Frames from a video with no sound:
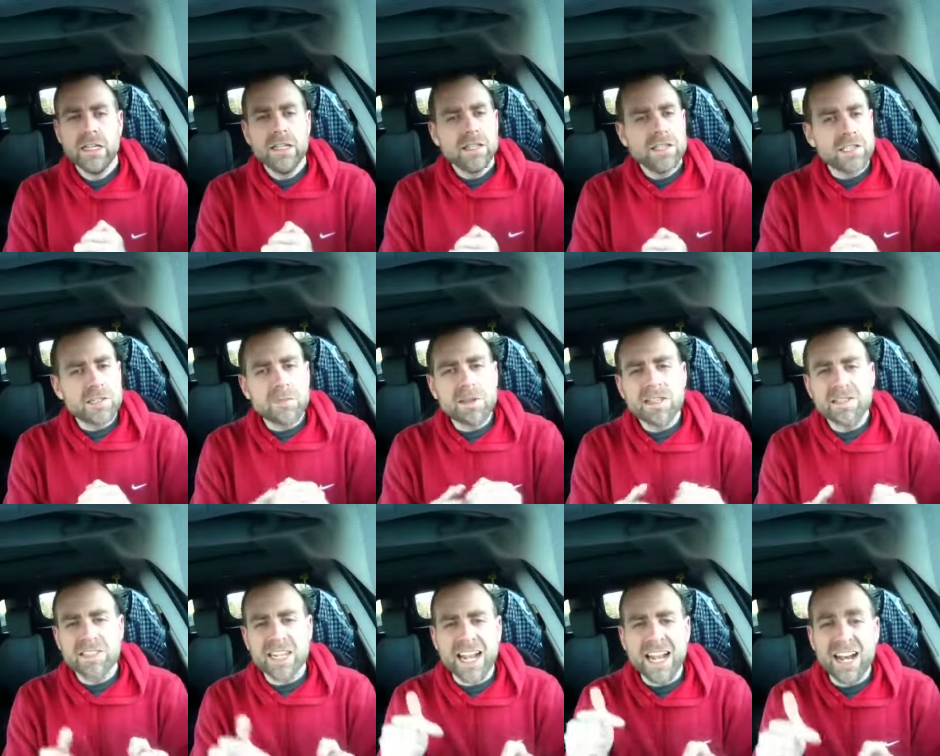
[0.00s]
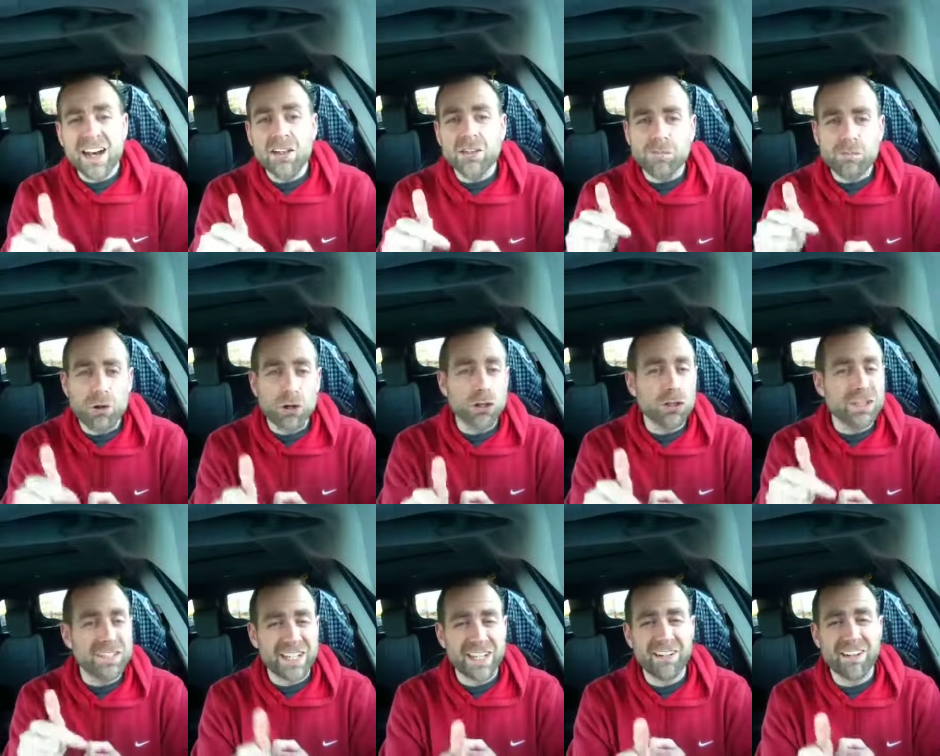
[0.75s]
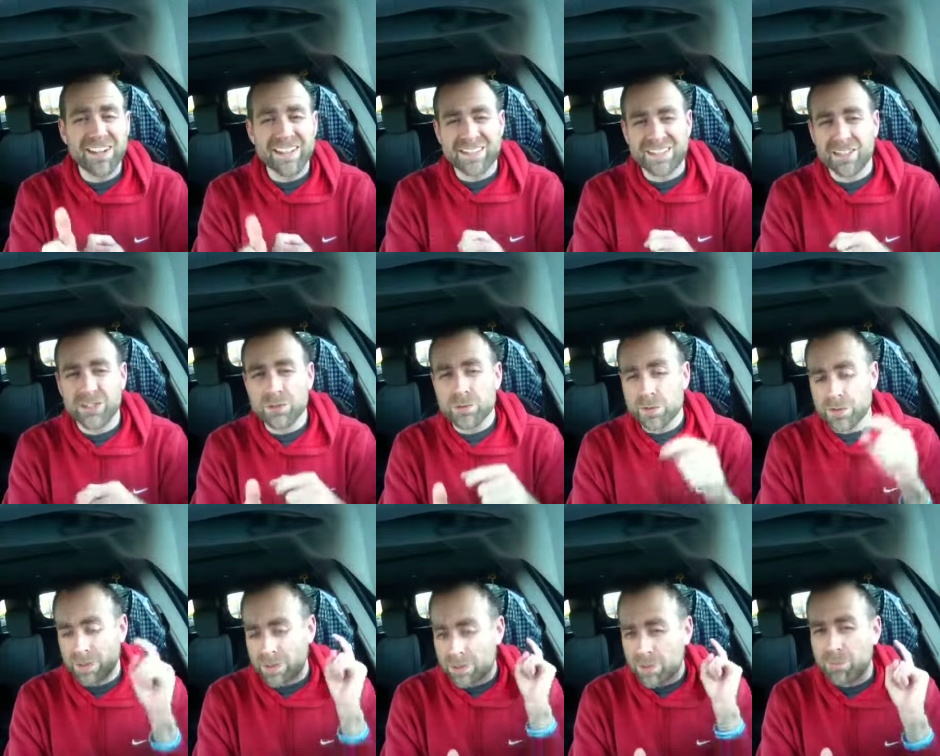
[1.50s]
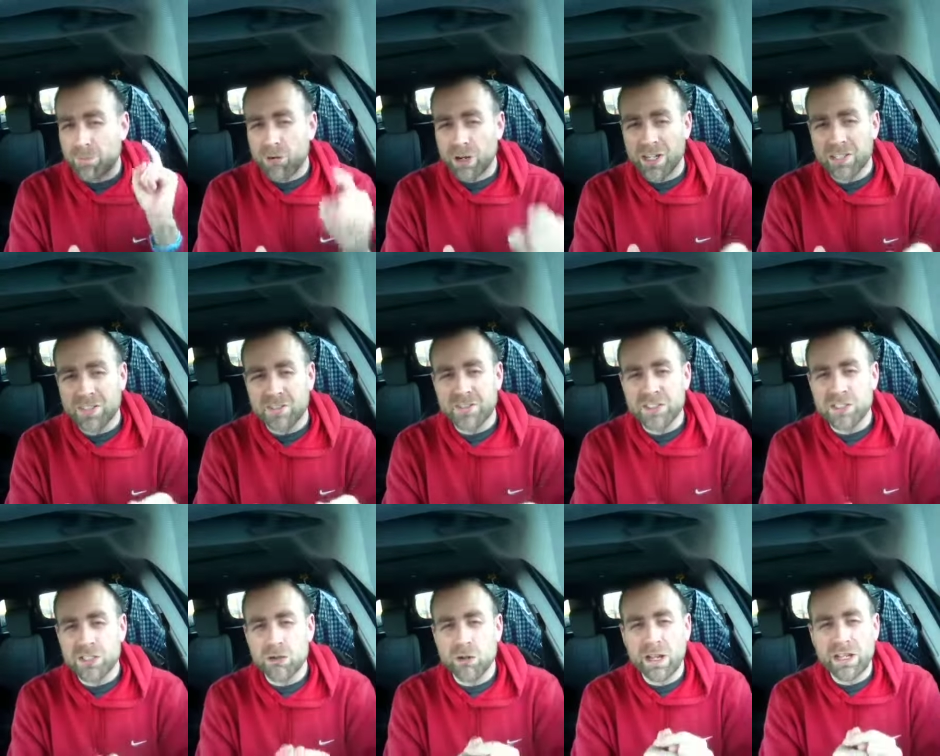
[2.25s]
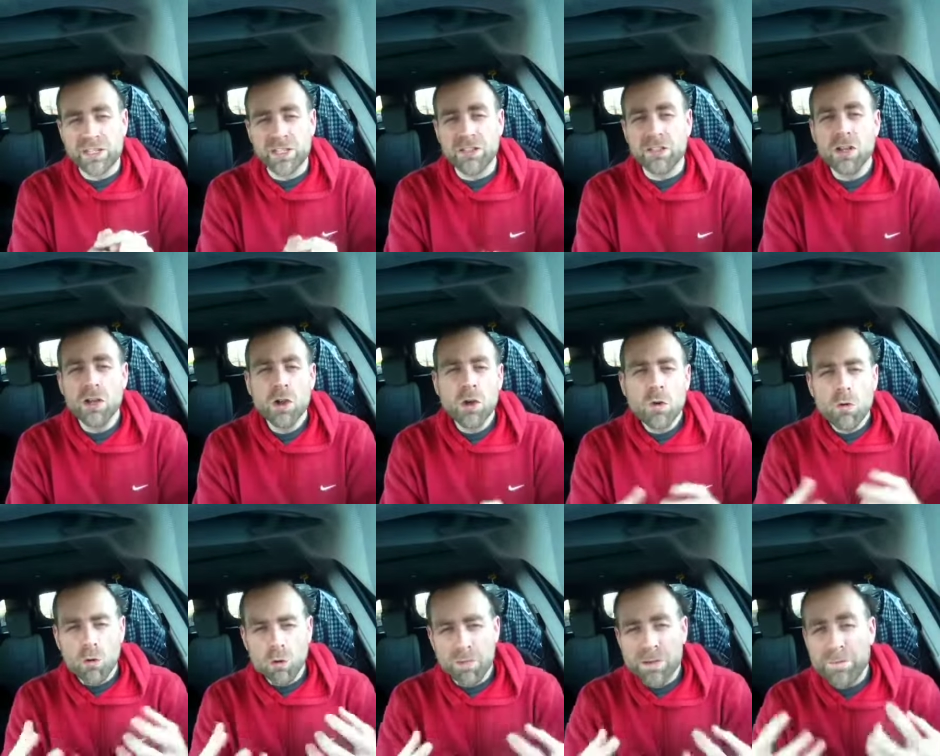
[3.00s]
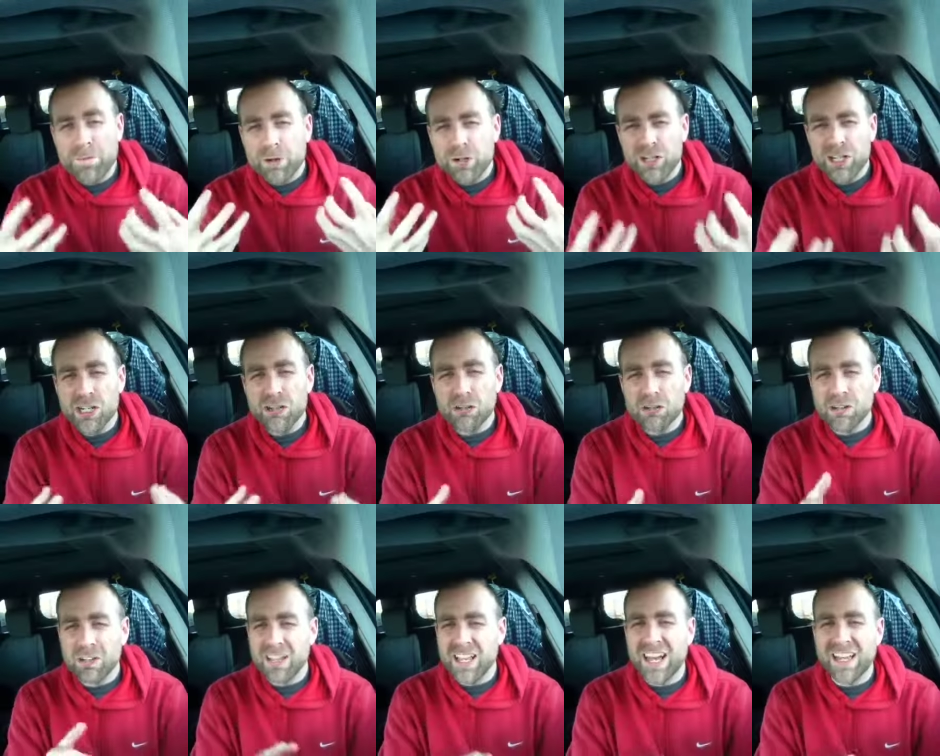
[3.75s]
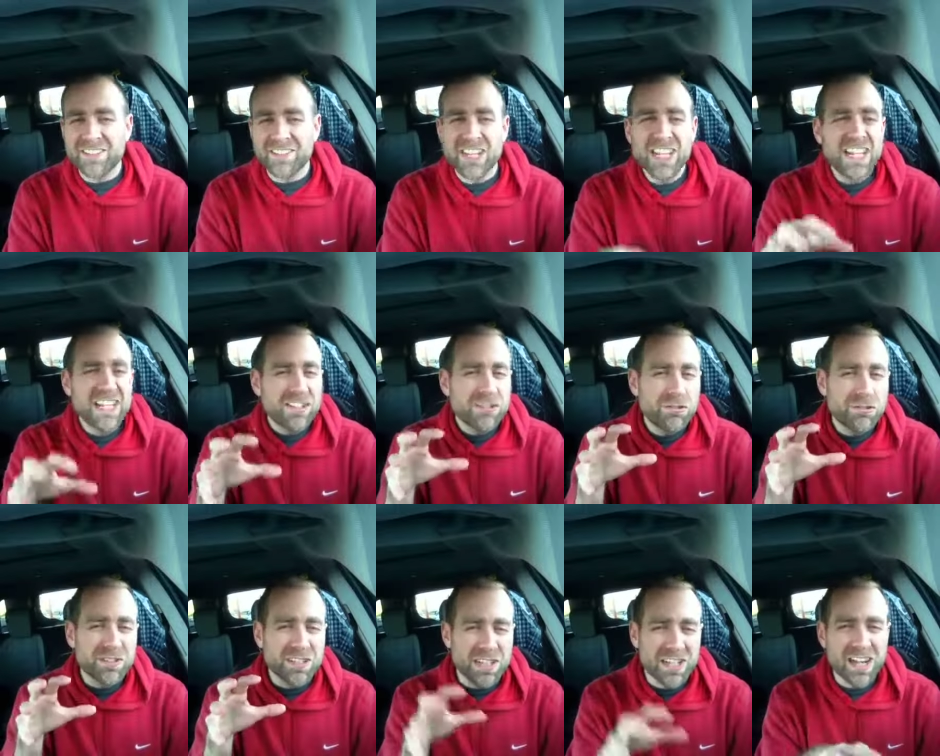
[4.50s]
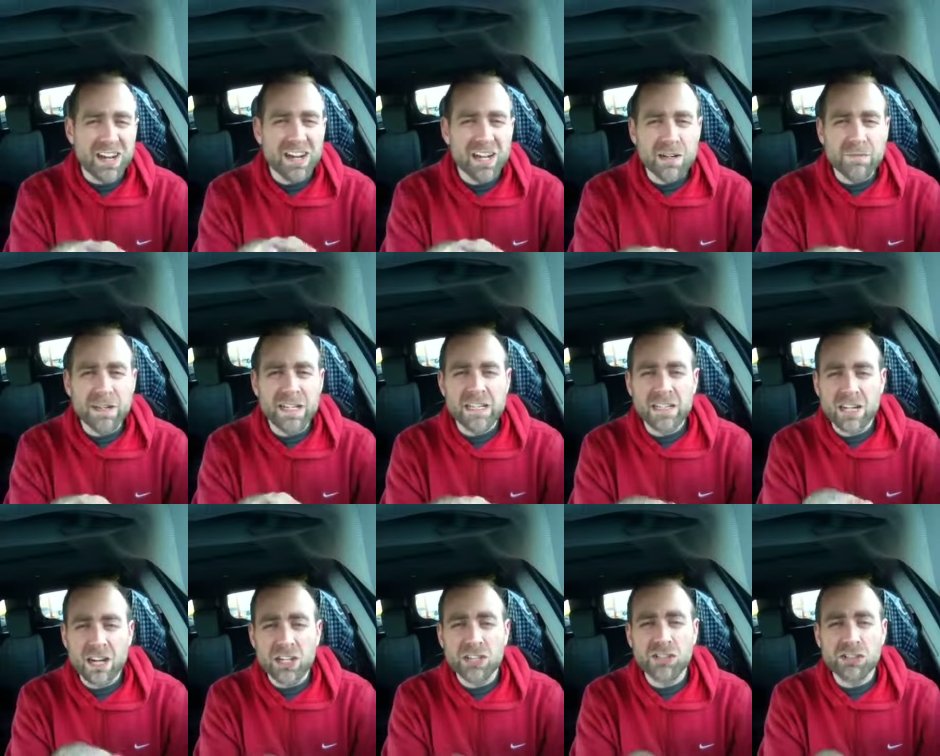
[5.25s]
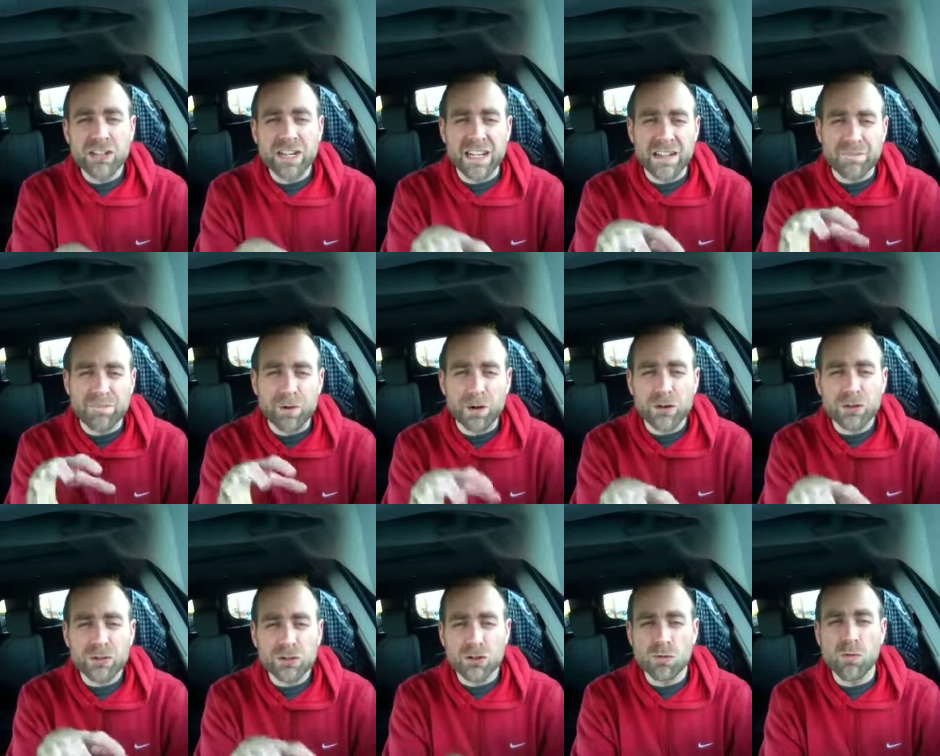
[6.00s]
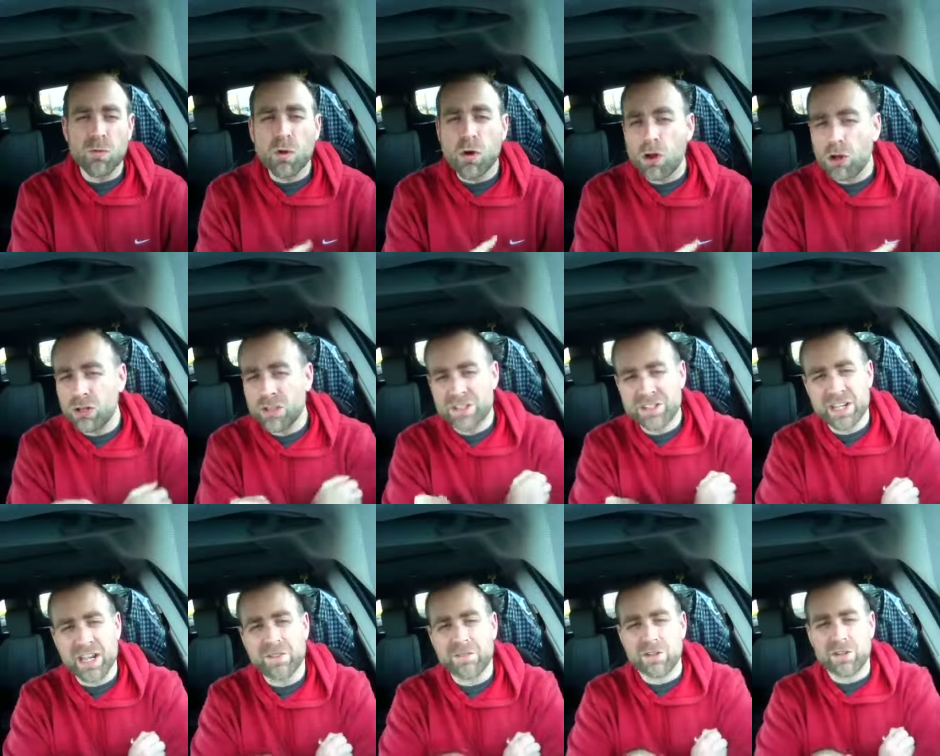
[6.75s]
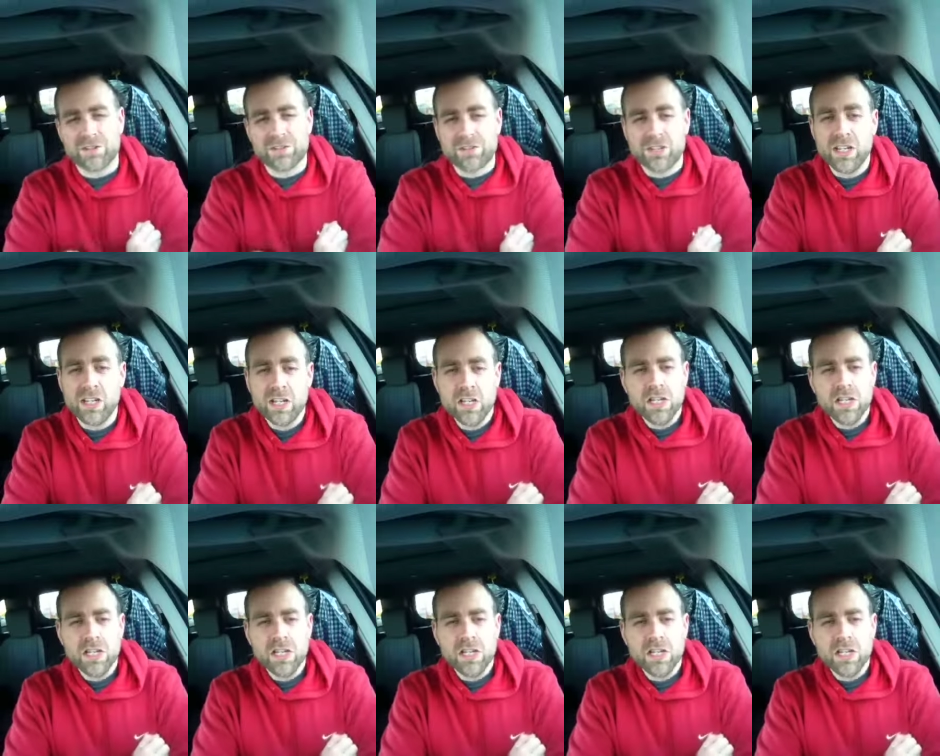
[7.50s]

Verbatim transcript: This means that how the proletariat deals with his oppressive situation will be particularized to his economy, country, and personal moral endeavors.